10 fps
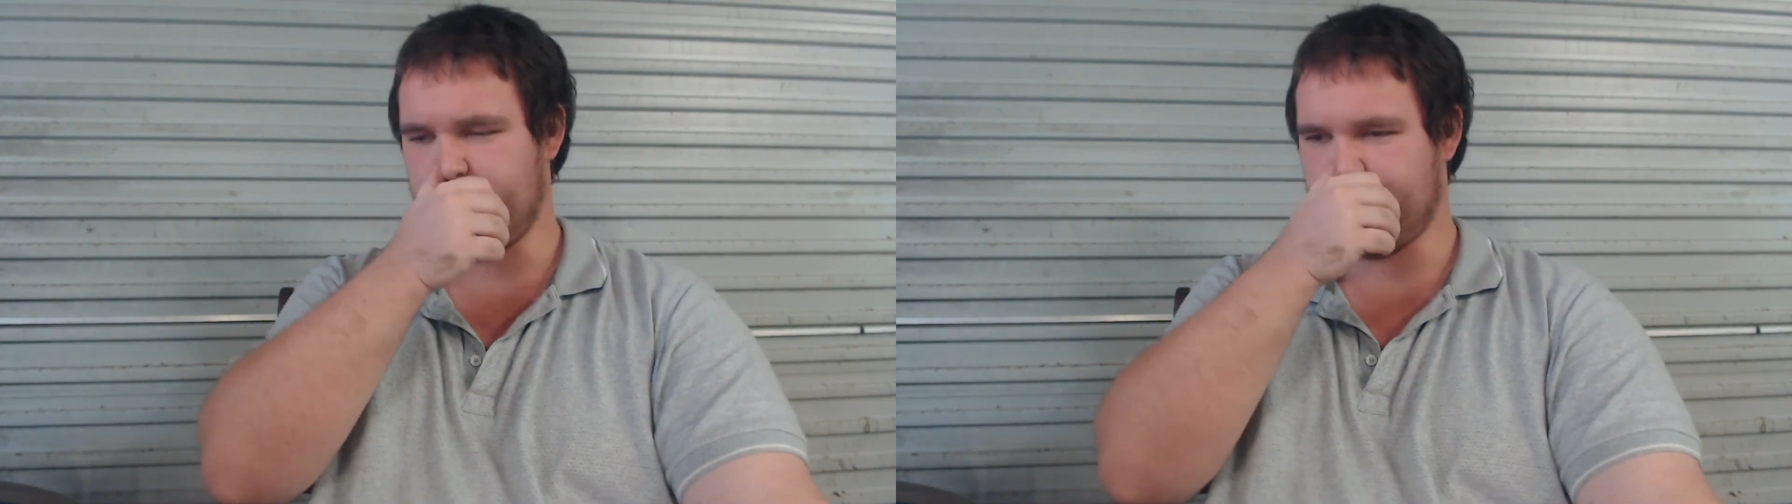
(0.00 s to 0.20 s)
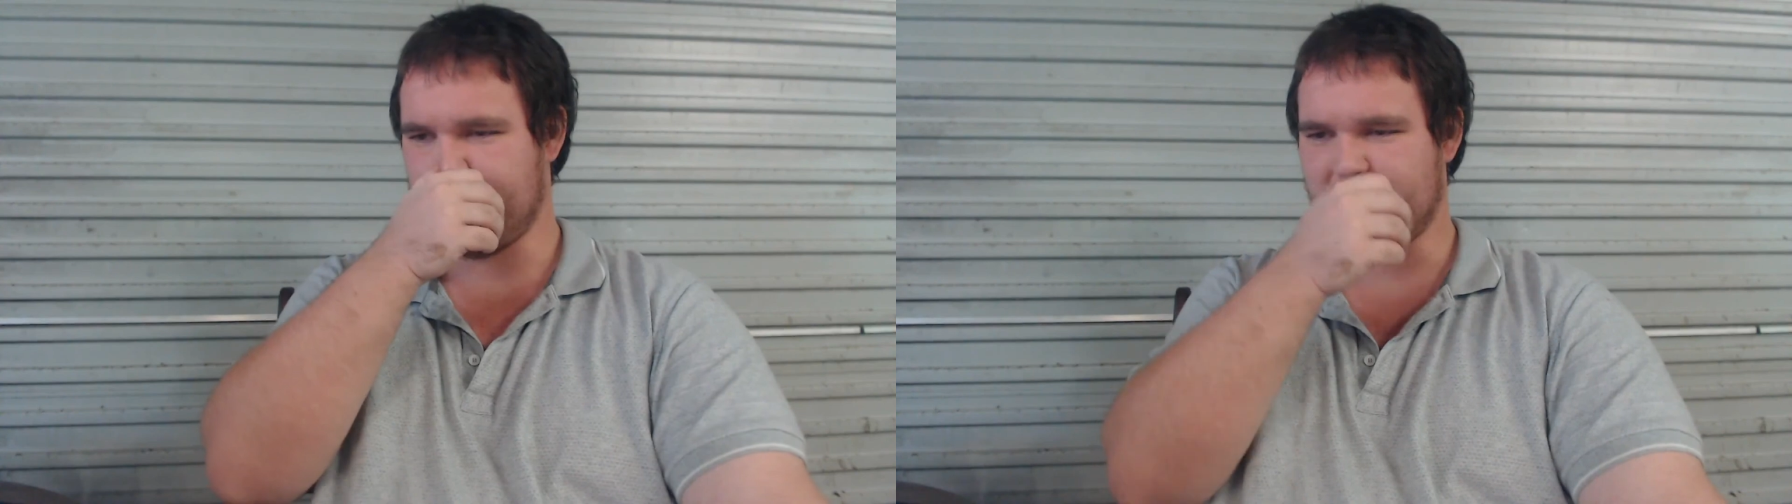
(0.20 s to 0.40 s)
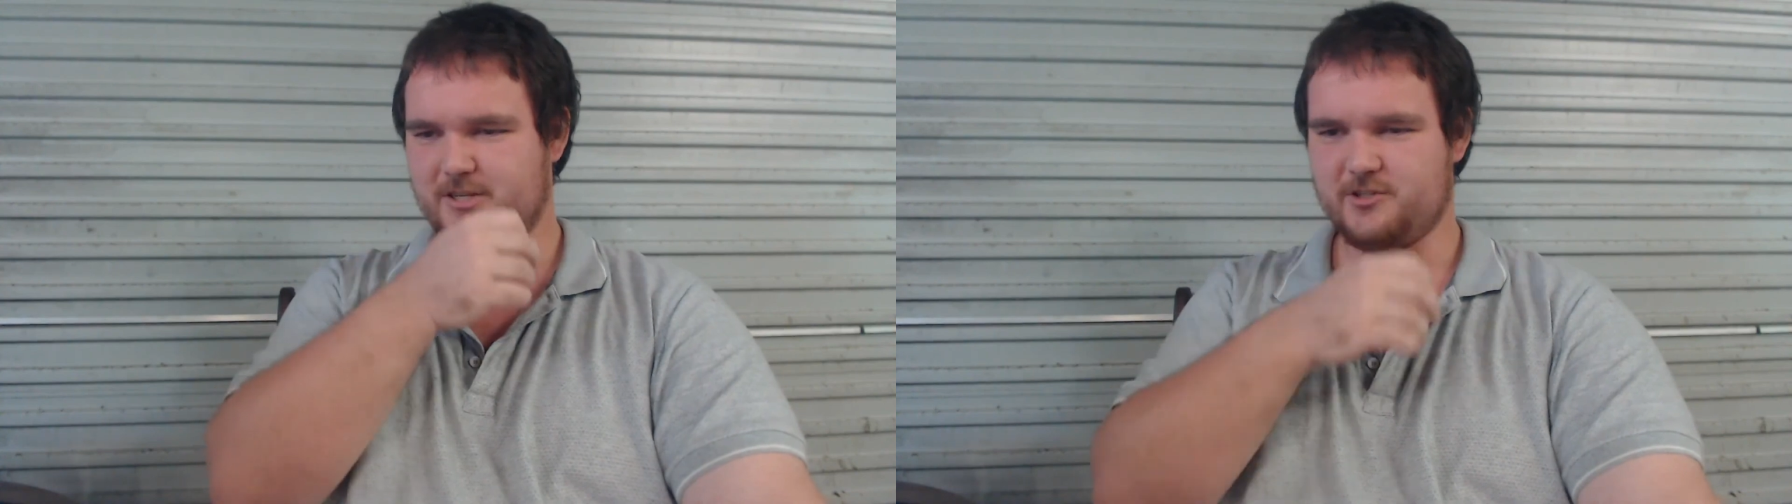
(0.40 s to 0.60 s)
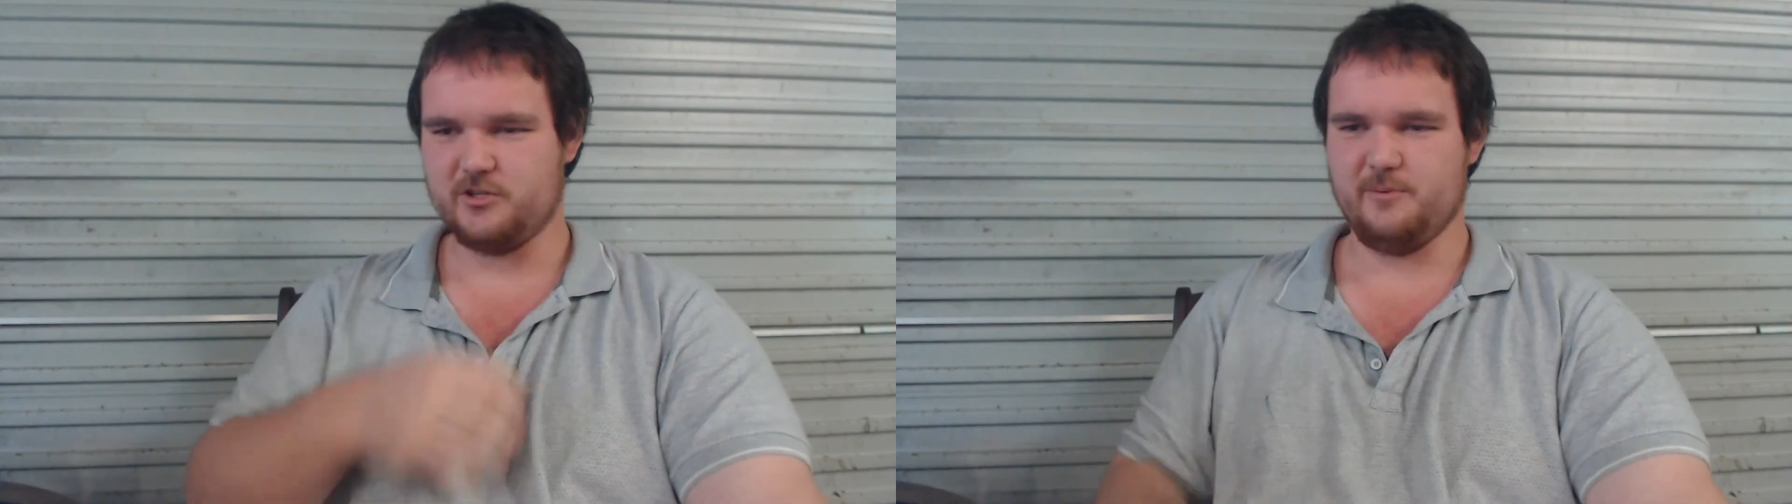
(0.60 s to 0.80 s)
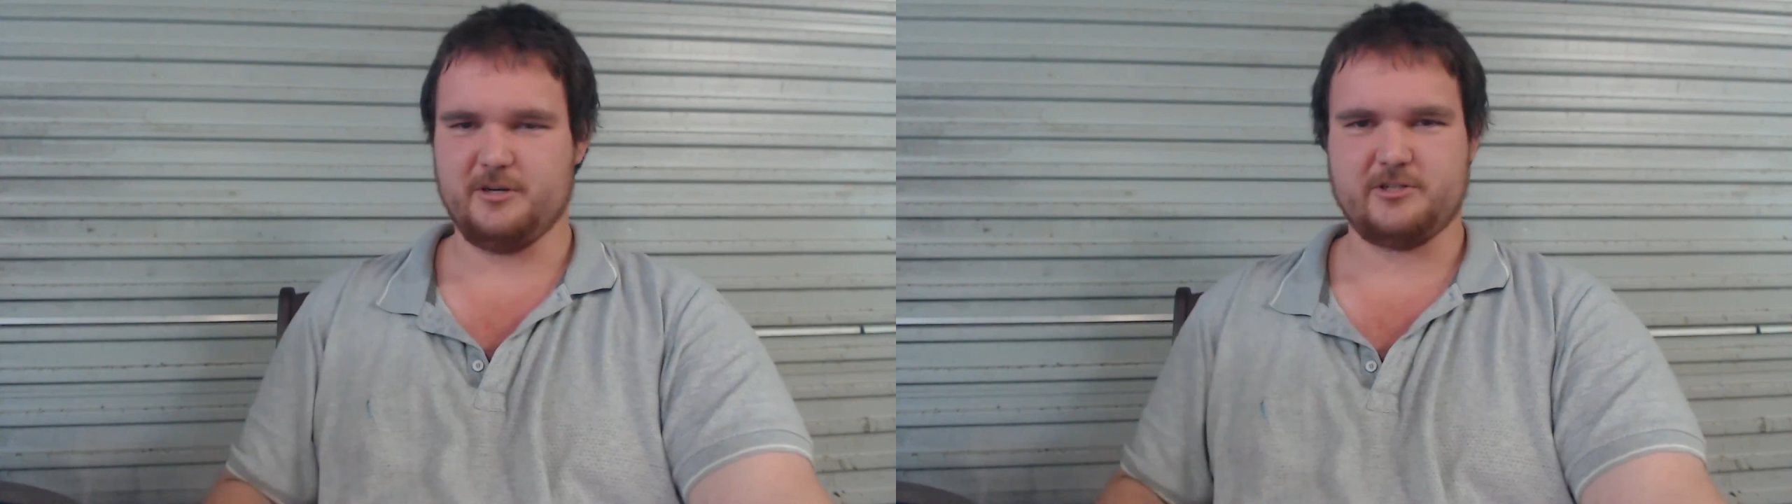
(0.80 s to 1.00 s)
because there's just
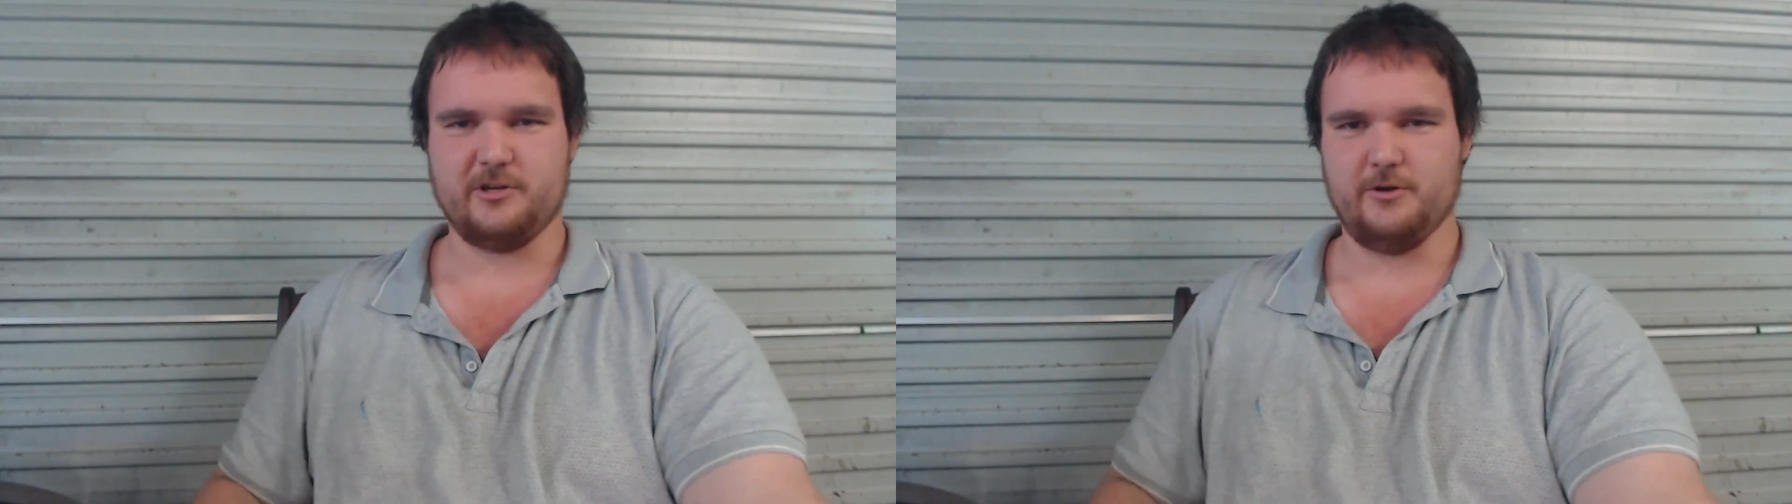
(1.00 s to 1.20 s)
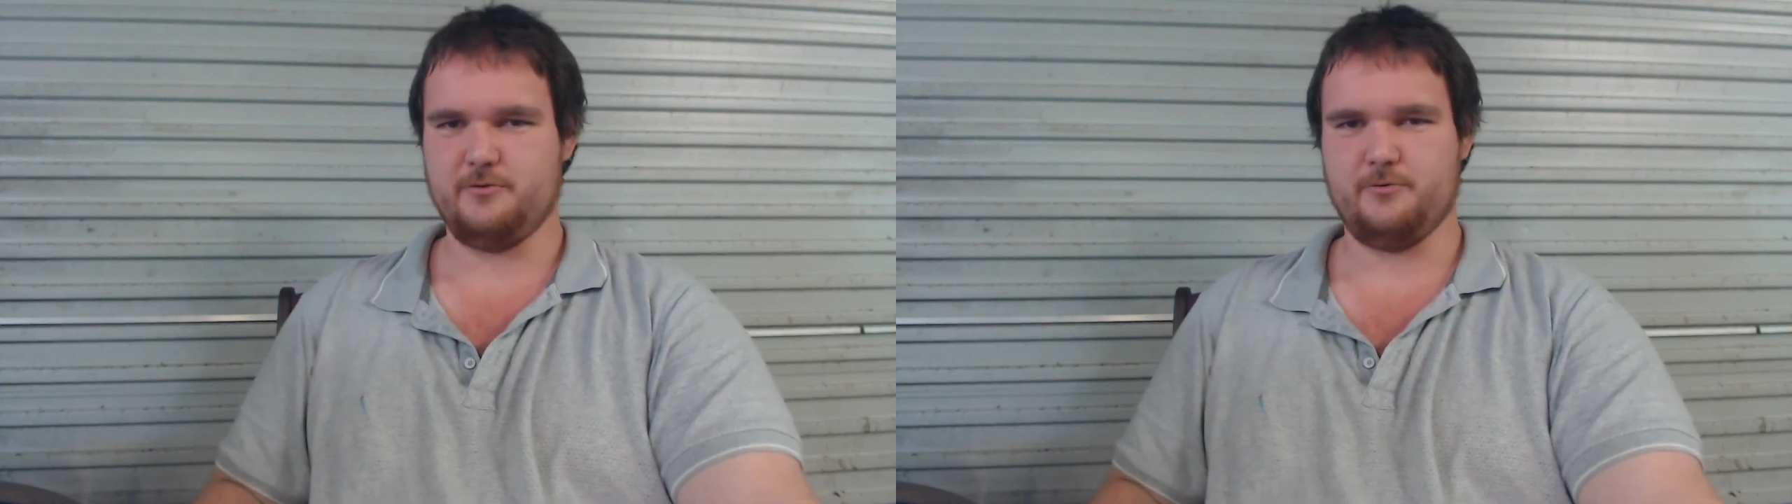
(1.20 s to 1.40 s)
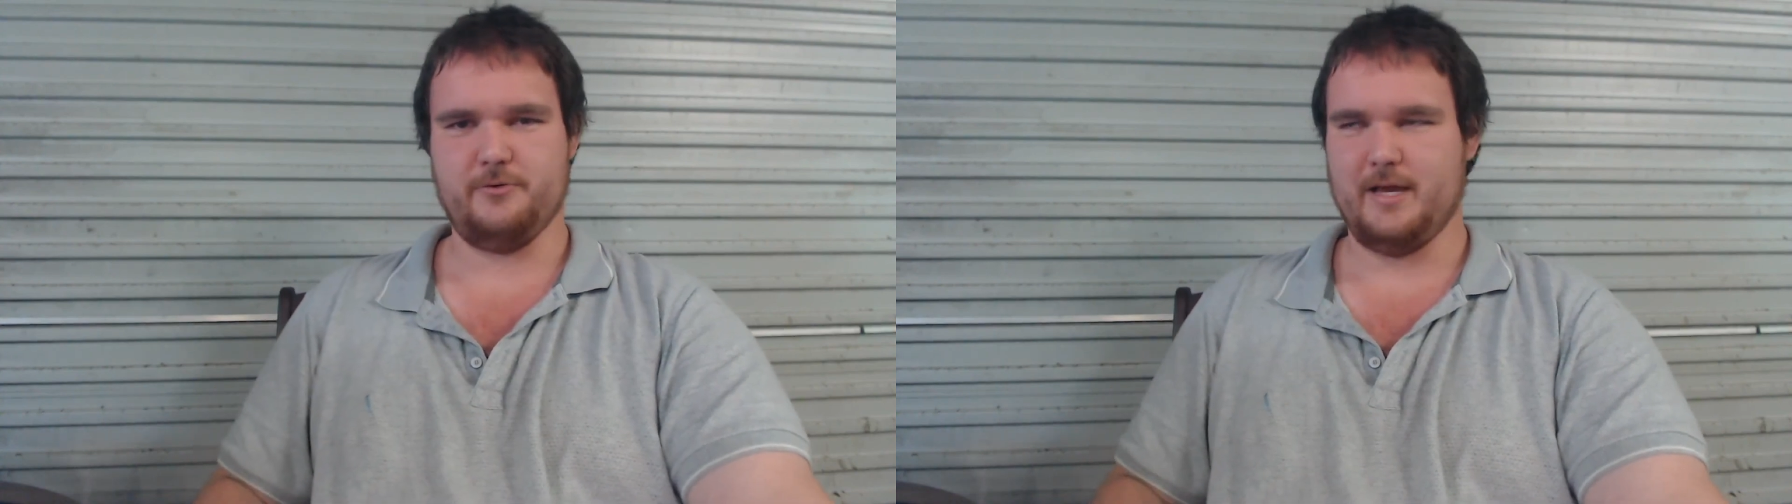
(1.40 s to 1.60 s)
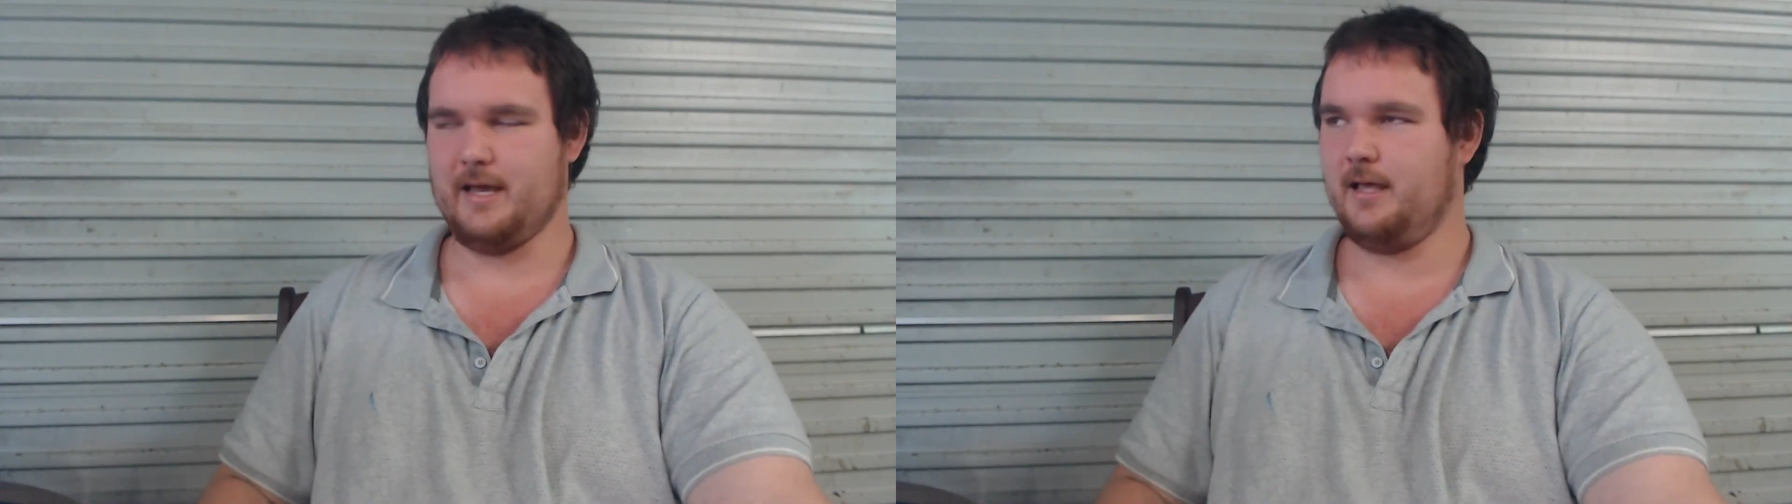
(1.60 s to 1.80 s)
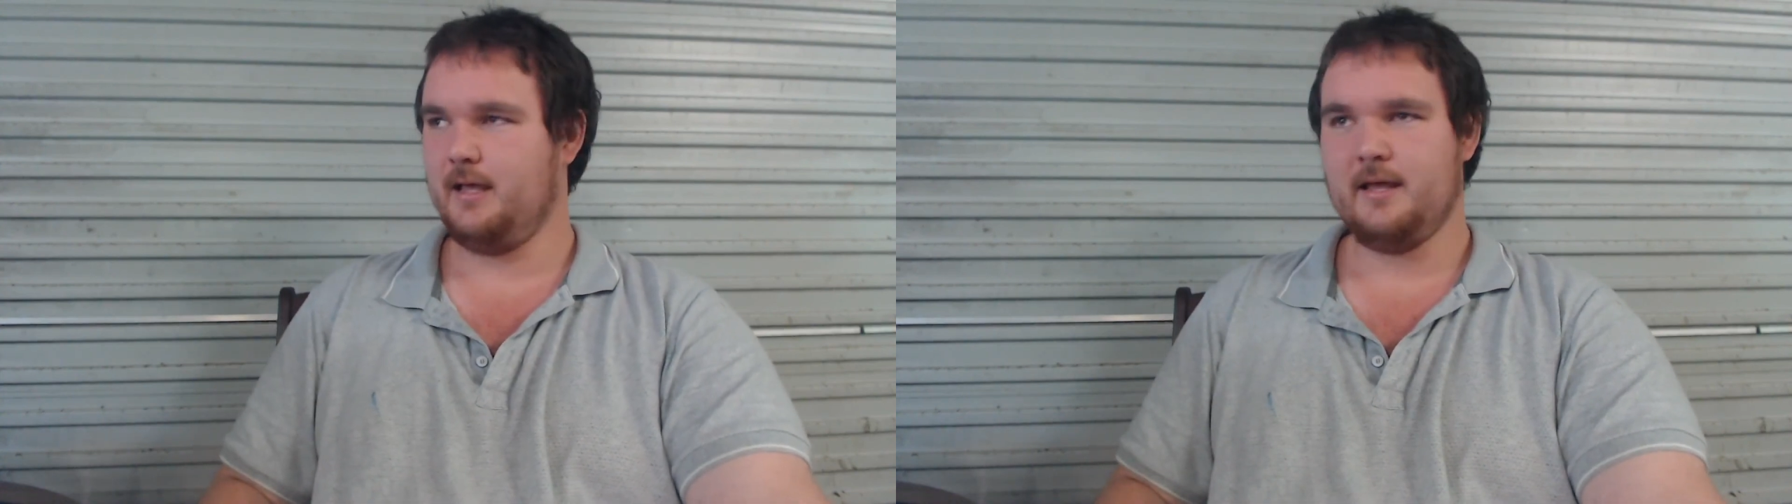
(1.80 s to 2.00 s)
so much to go through there.